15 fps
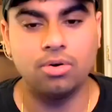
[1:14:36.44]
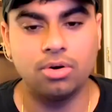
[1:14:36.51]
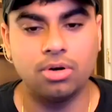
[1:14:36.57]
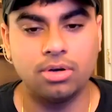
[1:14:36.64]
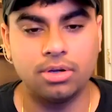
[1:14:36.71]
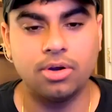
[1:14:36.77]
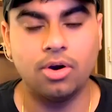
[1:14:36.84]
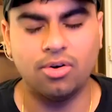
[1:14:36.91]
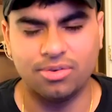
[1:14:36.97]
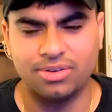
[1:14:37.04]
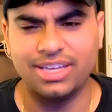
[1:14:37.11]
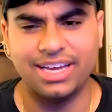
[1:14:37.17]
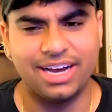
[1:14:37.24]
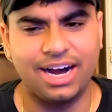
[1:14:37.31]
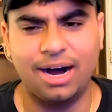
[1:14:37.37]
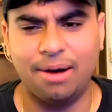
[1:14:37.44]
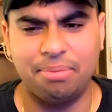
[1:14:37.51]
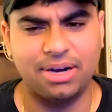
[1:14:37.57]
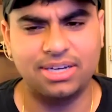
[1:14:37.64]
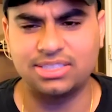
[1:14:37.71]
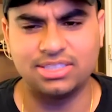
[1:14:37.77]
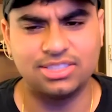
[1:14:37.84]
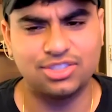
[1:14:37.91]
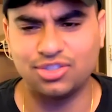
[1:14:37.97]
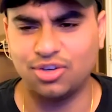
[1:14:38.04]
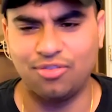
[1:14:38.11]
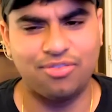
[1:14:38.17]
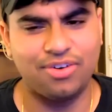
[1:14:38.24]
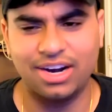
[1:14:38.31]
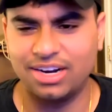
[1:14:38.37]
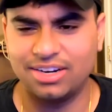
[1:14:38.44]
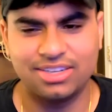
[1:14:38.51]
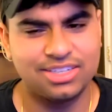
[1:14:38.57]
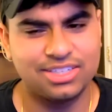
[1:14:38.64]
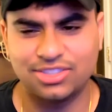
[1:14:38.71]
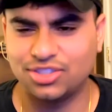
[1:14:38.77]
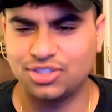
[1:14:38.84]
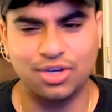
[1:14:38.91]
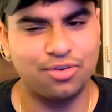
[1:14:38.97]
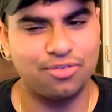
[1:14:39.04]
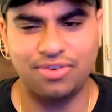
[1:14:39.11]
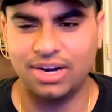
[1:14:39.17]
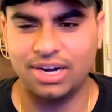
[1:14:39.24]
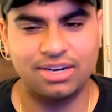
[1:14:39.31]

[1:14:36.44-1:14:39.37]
I've heard his podcast is crazy, so I've only